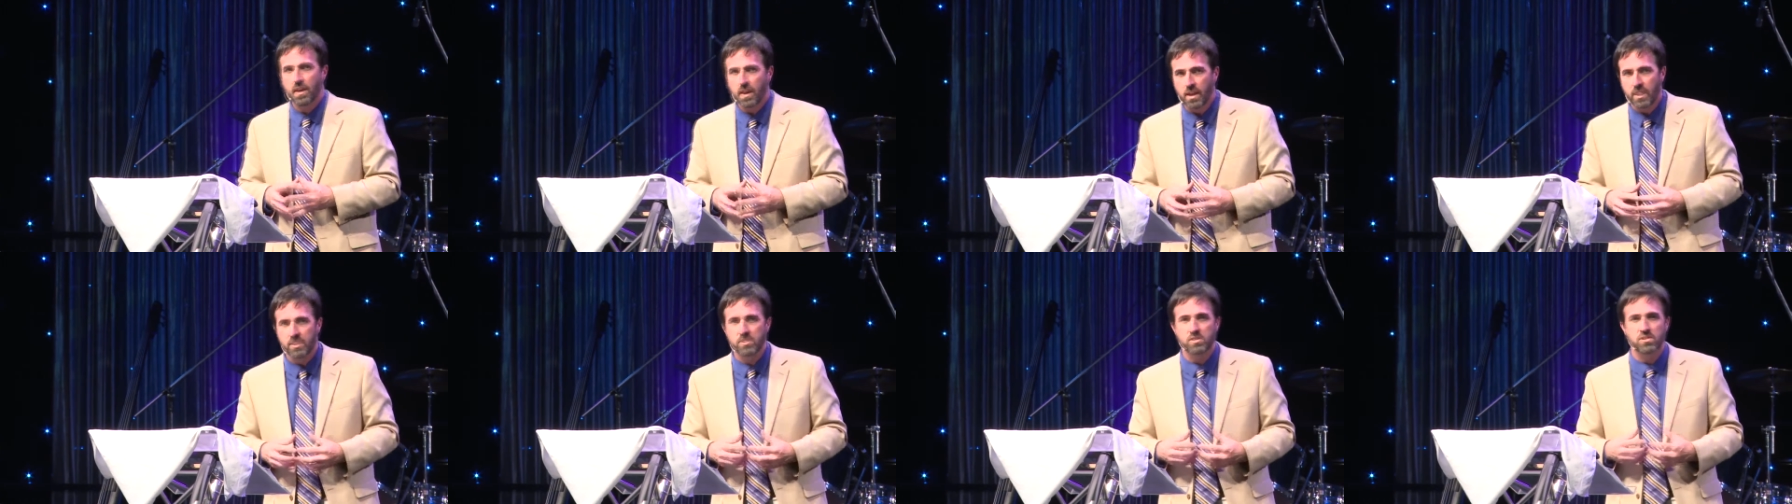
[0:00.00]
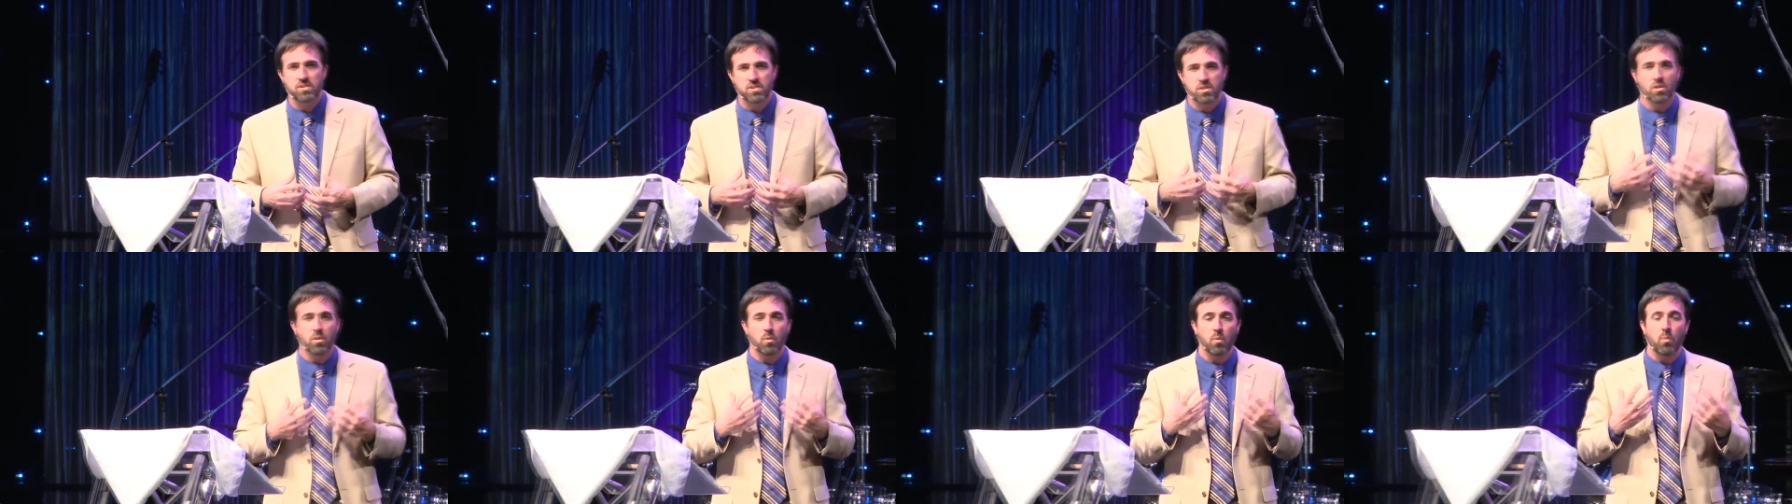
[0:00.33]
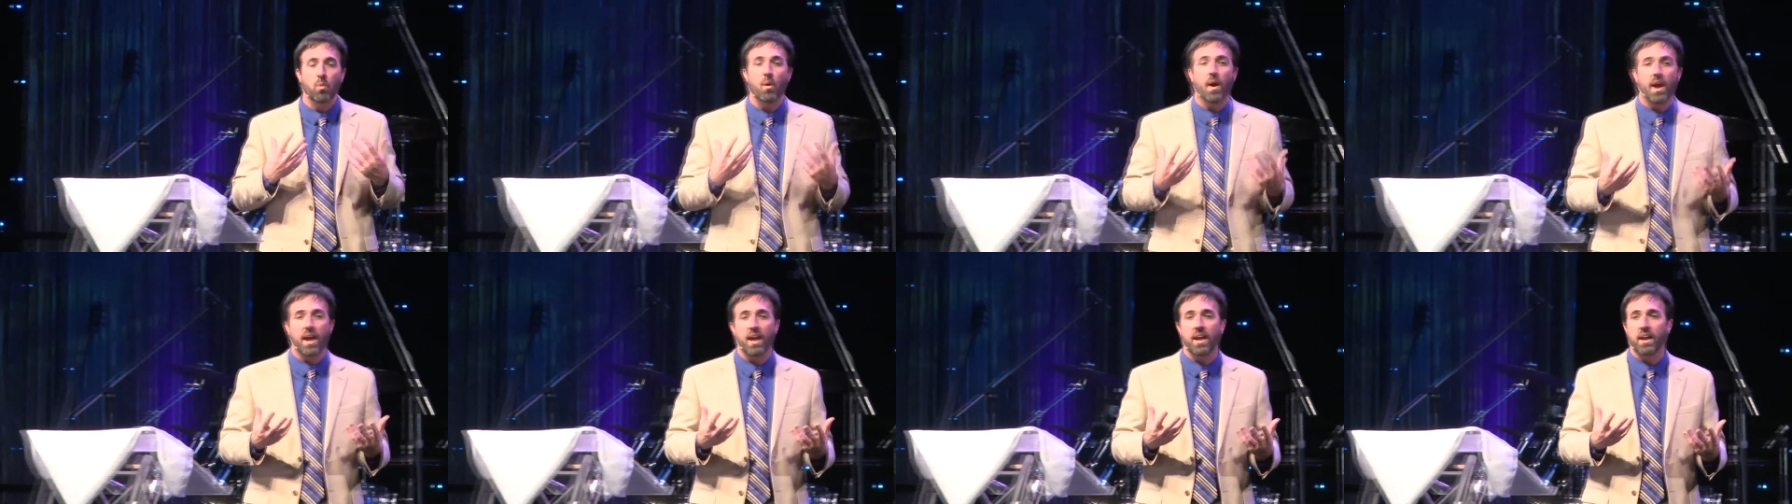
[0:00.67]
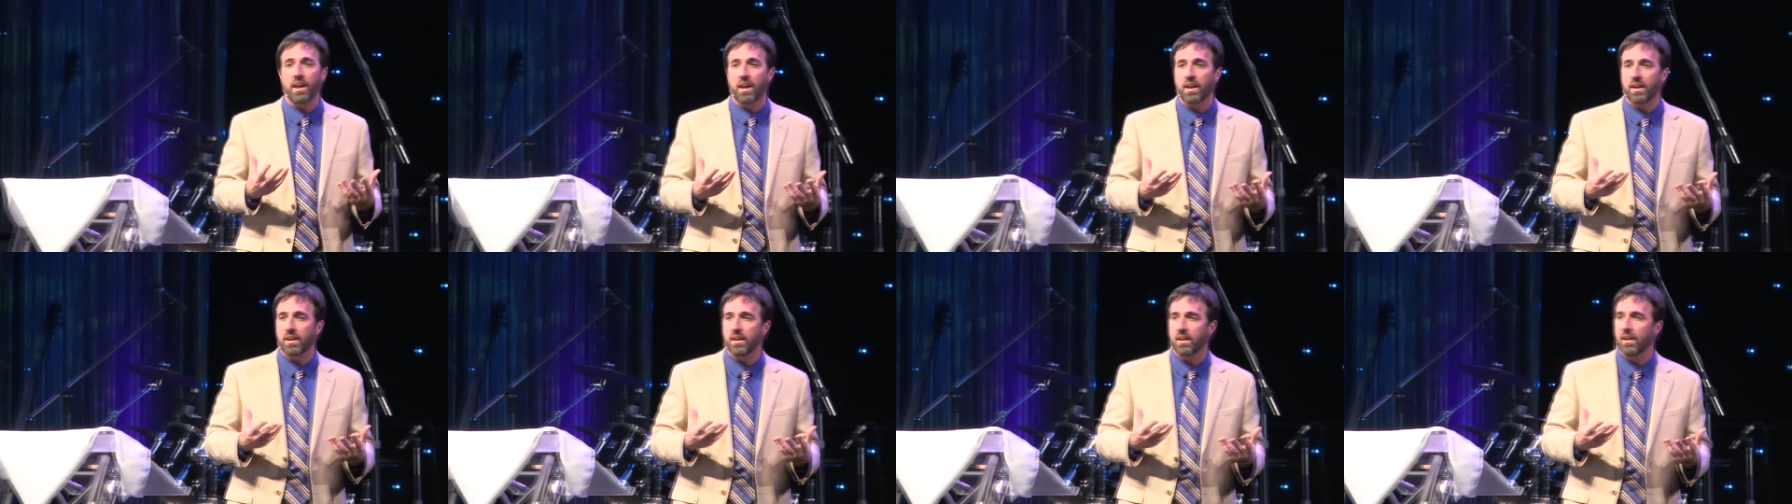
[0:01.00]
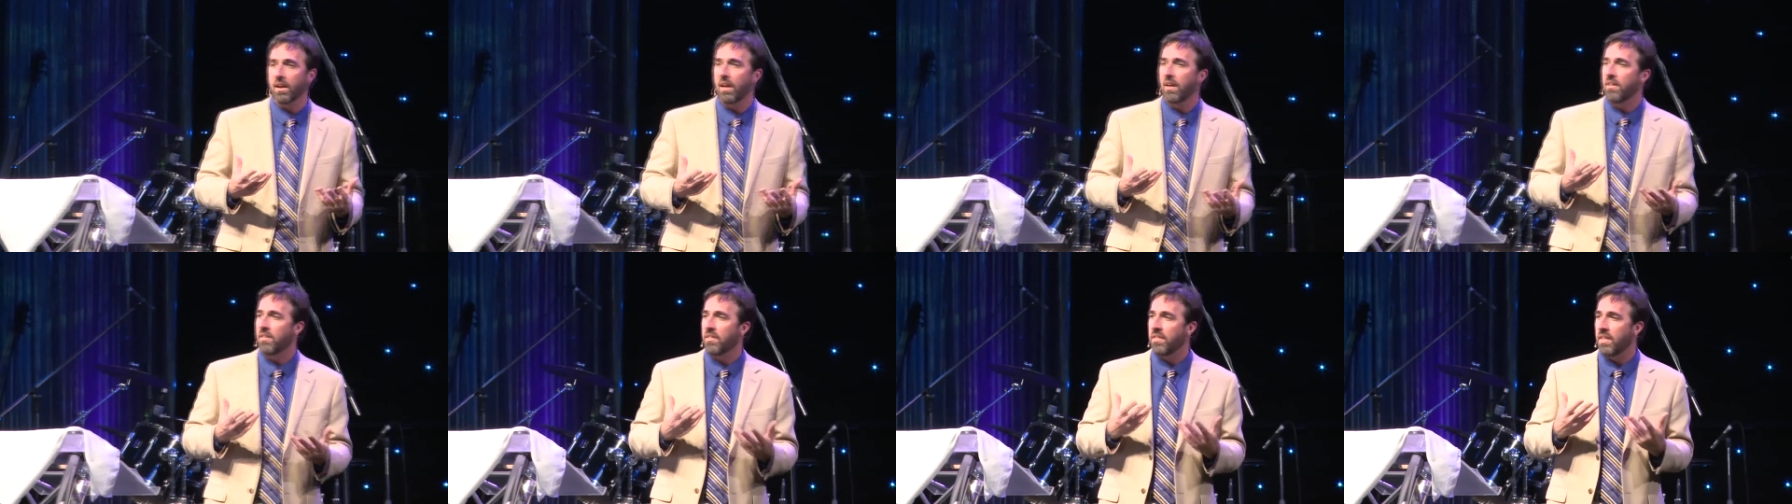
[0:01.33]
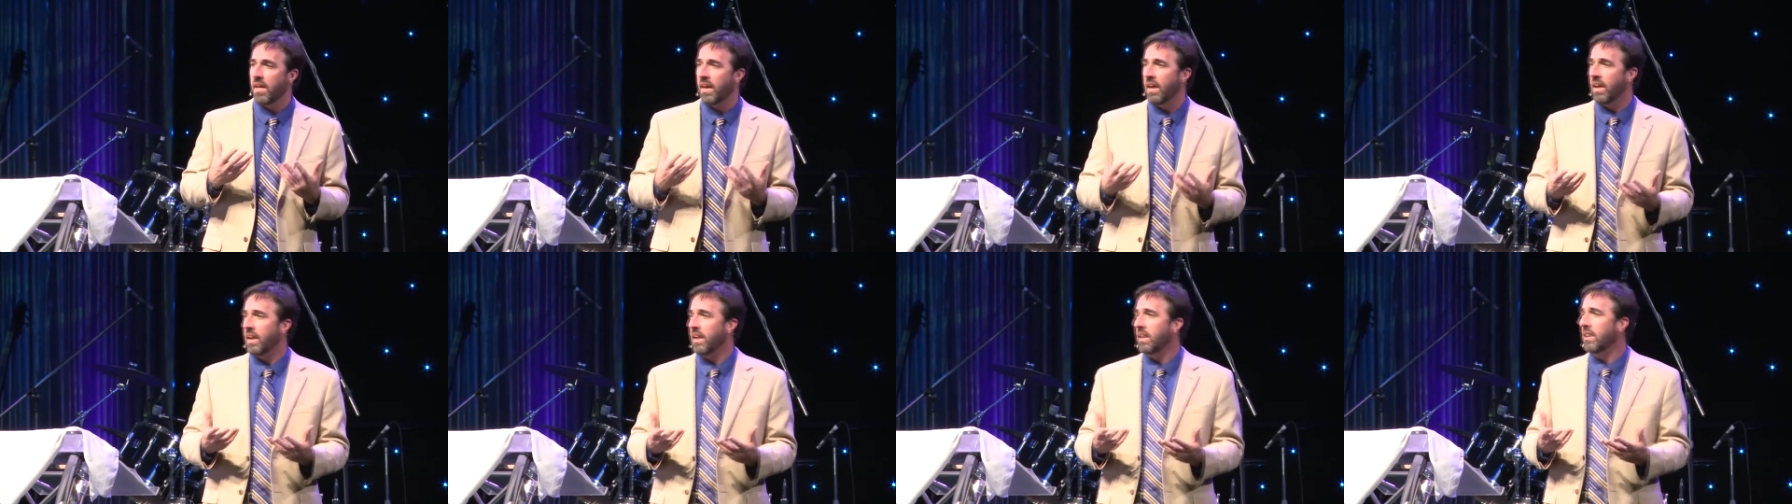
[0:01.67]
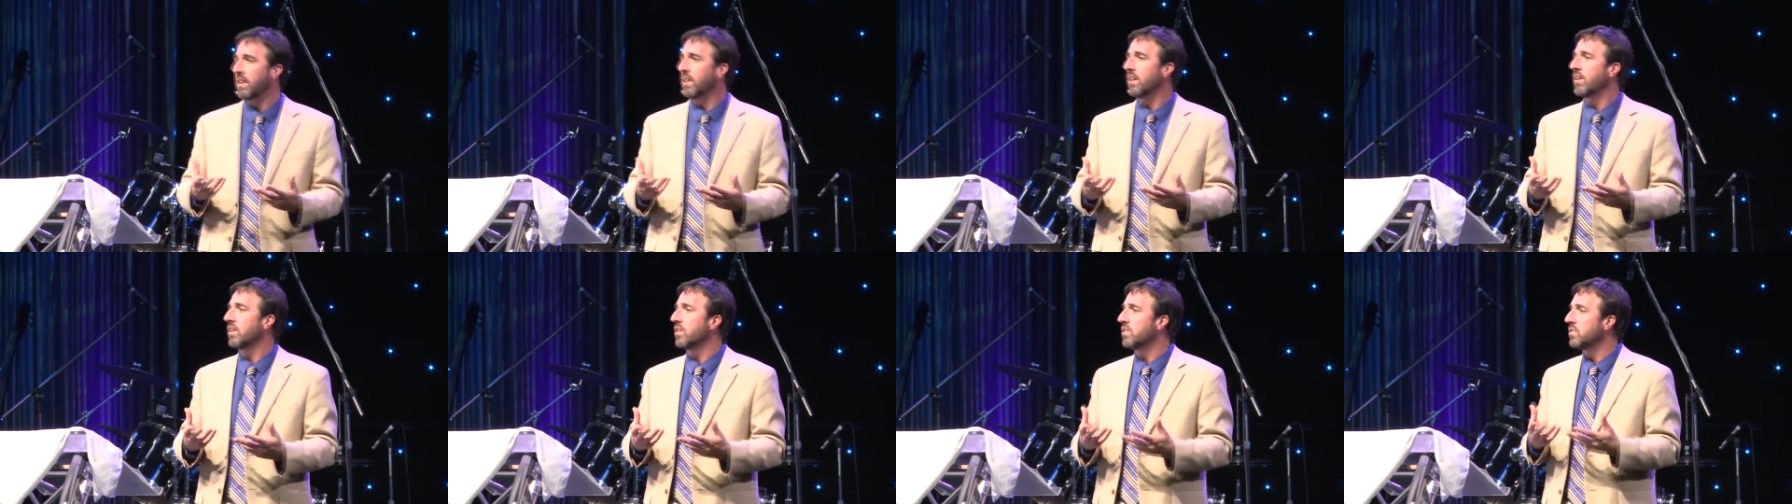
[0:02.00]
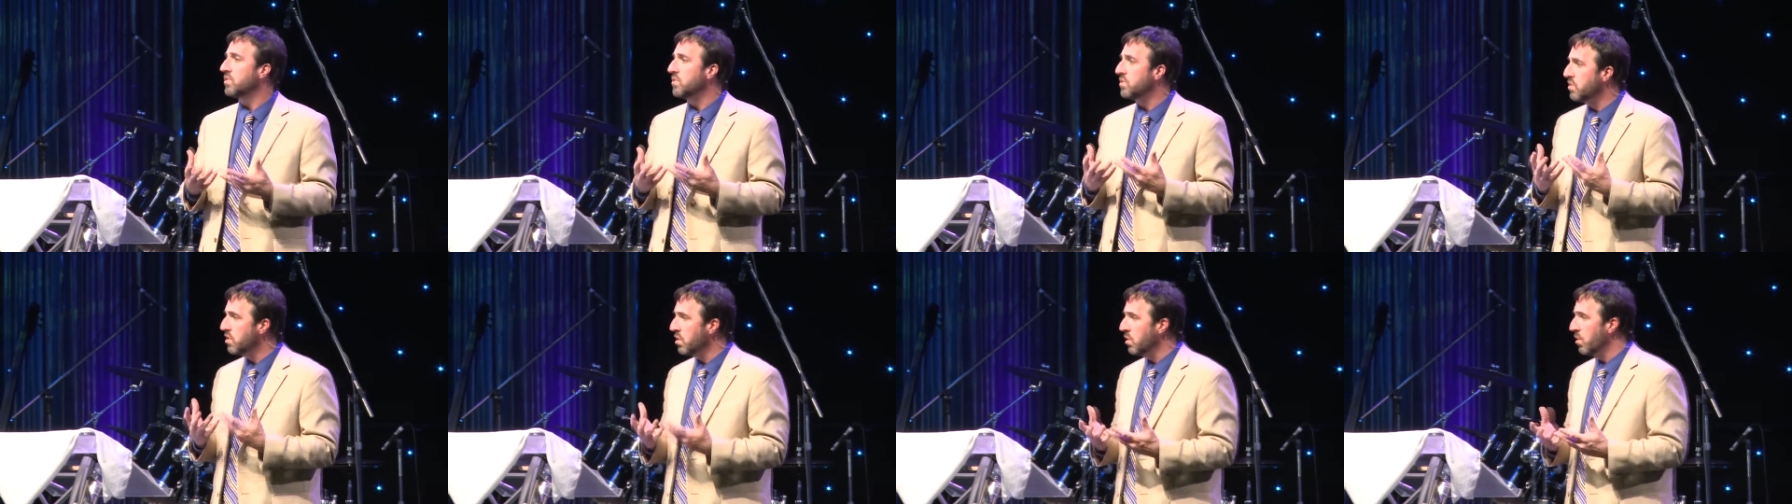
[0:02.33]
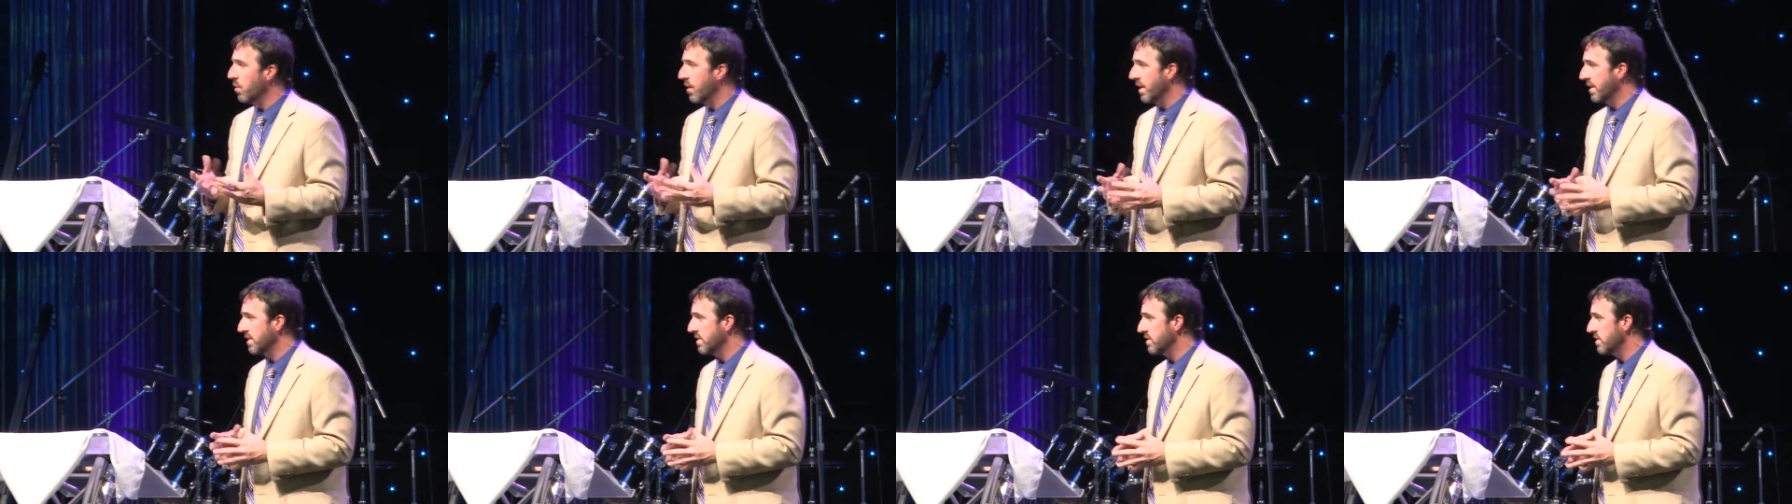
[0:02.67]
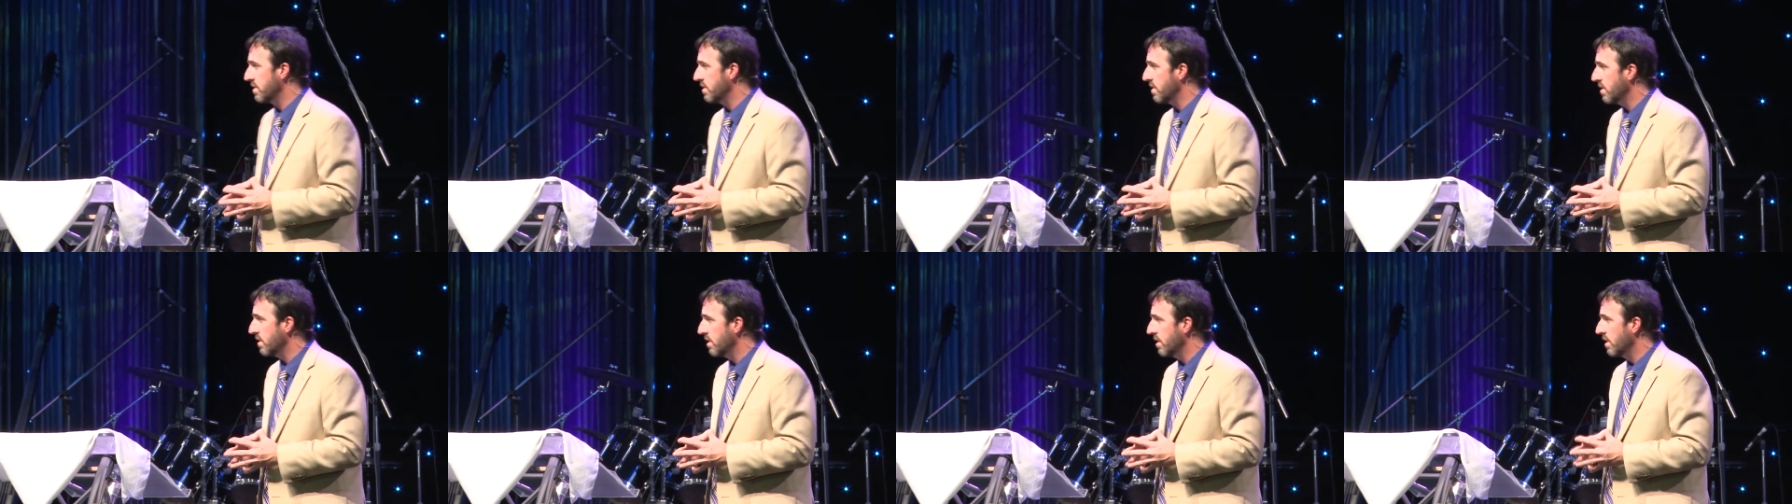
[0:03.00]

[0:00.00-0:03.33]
It's the way they do it.